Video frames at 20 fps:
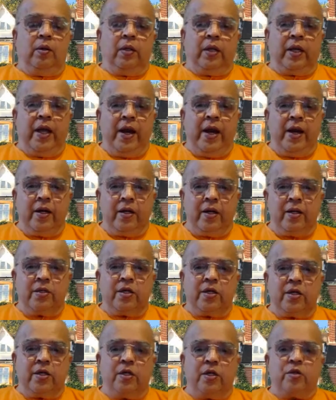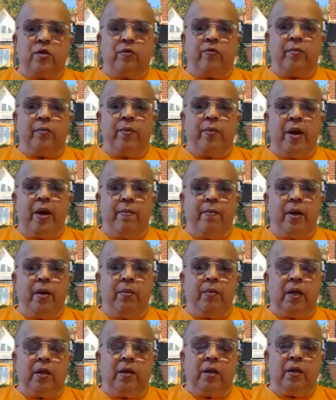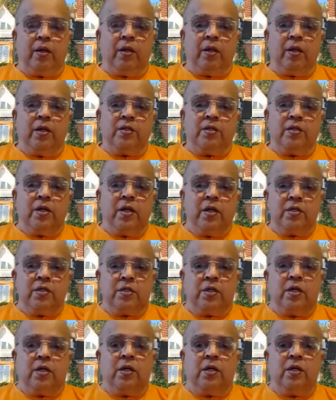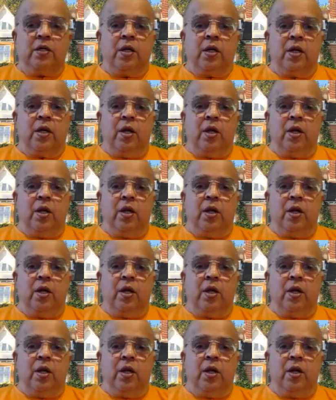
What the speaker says: characteristics of a Brahmin, but his nurture